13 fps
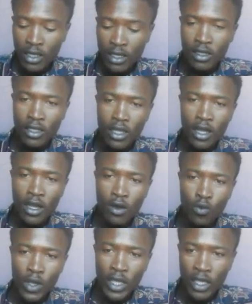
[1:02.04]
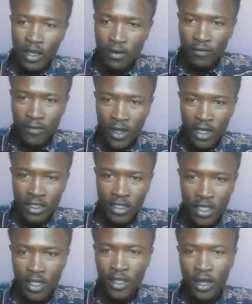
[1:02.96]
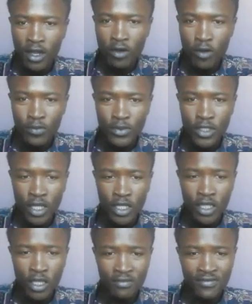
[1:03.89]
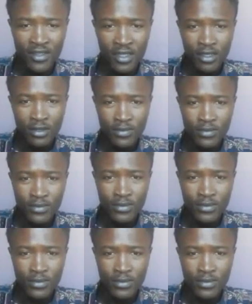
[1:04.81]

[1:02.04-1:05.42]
and we have general objectives.